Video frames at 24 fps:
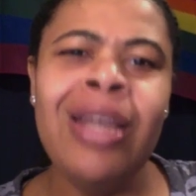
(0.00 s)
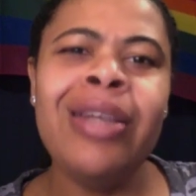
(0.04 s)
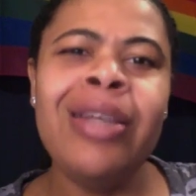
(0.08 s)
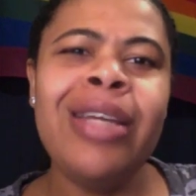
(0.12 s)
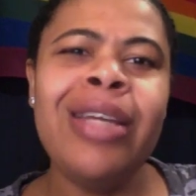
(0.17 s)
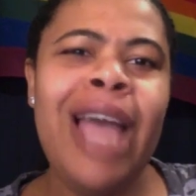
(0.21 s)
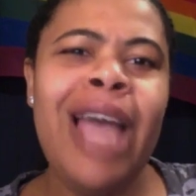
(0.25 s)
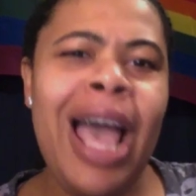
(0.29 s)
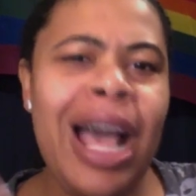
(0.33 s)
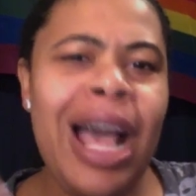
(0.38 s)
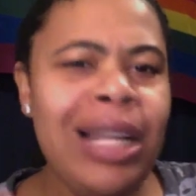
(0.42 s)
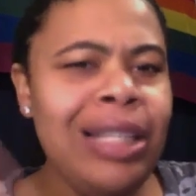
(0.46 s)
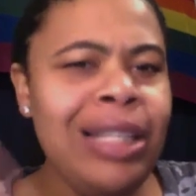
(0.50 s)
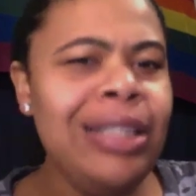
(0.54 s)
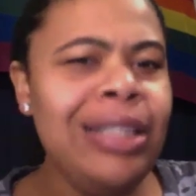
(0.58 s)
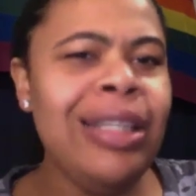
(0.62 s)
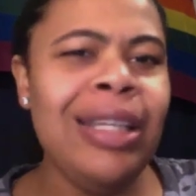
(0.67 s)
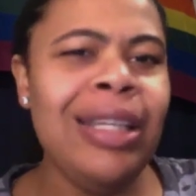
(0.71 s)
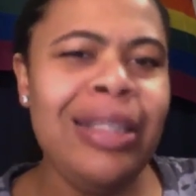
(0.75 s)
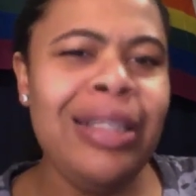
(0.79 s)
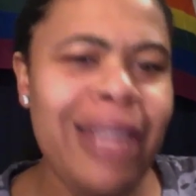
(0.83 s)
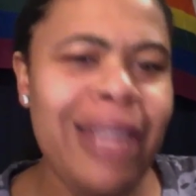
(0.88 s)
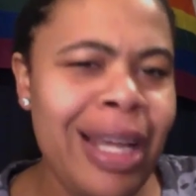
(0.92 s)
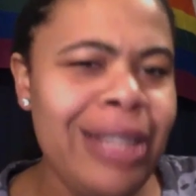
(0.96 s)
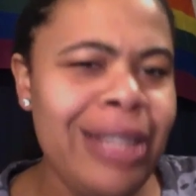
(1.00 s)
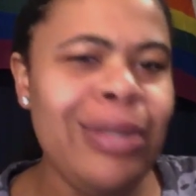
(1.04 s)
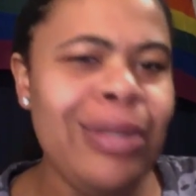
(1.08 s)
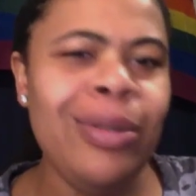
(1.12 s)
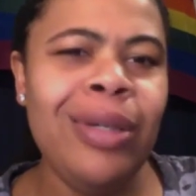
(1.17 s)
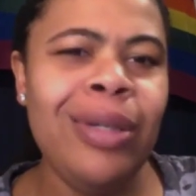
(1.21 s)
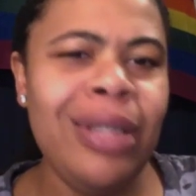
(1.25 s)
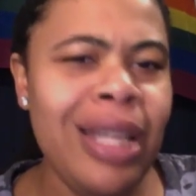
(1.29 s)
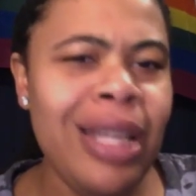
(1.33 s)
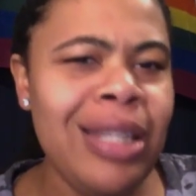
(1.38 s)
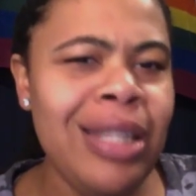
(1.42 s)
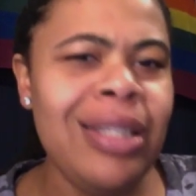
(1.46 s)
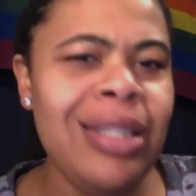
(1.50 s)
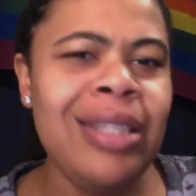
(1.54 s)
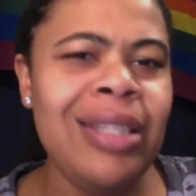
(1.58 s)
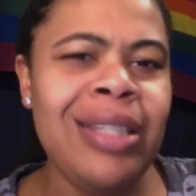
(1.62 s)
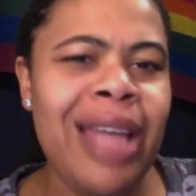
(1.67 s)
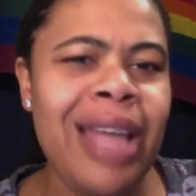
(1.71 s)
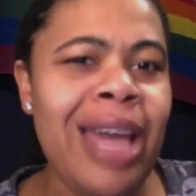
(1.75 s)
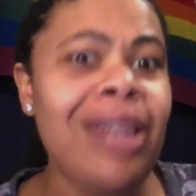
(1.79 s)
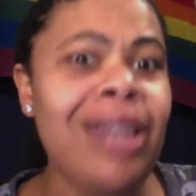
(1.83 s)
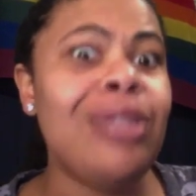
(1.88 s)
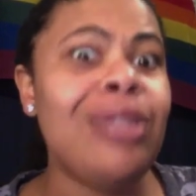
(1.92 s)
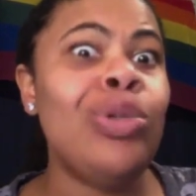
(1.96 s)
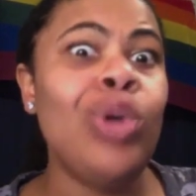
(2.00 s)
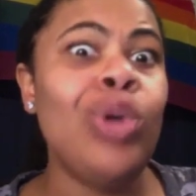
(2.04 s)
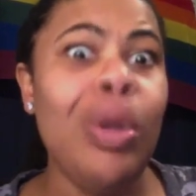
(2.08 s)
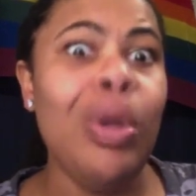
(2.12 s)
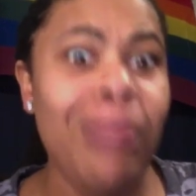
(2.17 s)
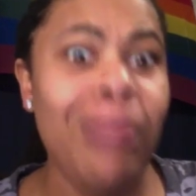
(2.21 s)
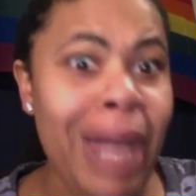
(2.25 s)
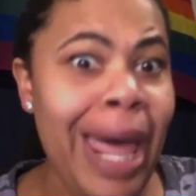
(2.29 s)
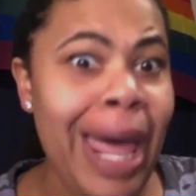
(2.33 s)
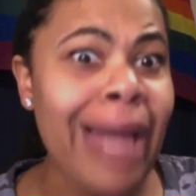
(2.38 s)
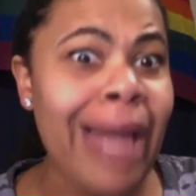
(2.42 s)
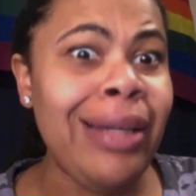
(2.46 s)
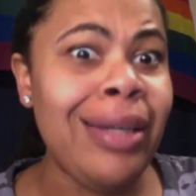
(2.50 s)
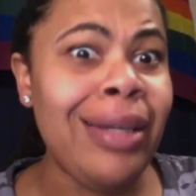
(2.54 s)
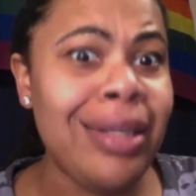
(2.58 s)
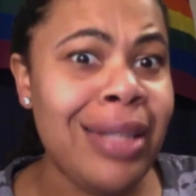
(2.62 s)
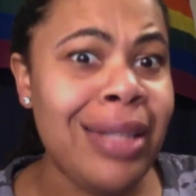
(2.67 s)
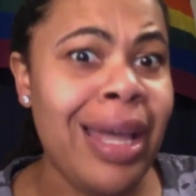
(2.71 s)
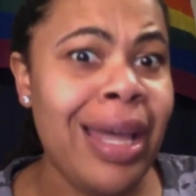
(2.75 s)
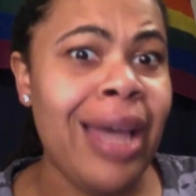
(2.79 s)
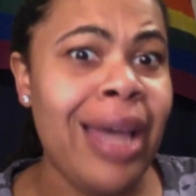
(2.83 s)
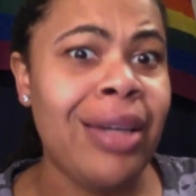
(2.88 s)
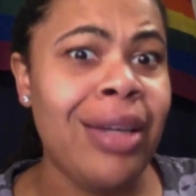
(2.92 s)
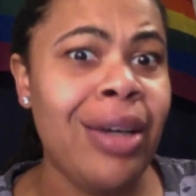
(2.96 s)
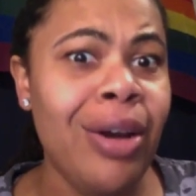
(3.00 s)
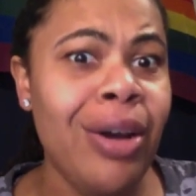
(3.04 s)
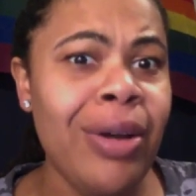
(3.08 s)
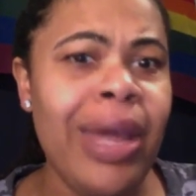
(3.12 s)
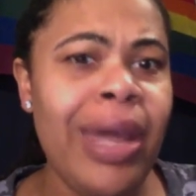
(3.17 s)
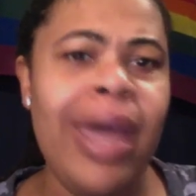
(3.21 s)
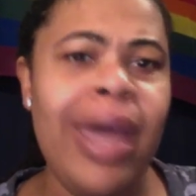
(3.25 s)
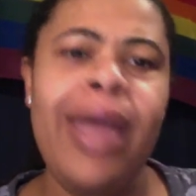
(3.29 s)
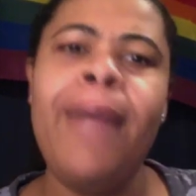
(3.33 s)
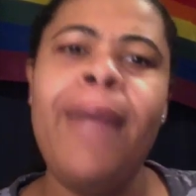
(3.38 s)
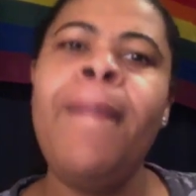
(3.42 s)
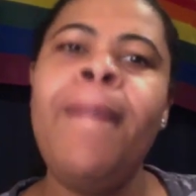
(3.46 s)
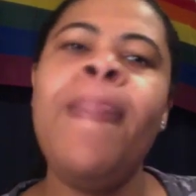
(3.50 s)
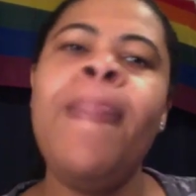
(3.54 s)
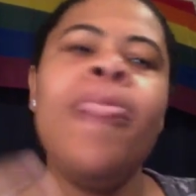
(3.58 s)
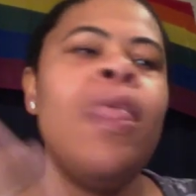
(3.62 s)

Kylie did that to another designer, to a black designer, okay?